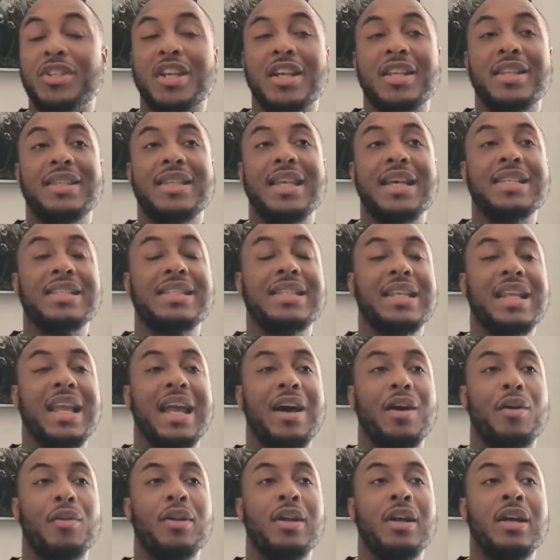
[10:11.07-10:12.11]
testing
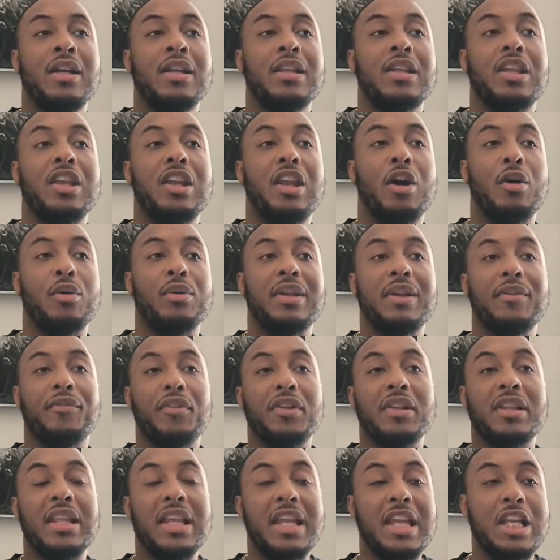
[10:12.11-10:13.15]
out,
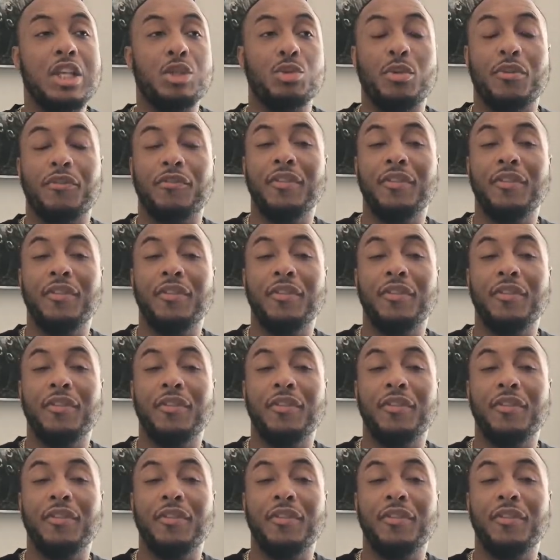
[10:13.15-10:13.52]
different things. We're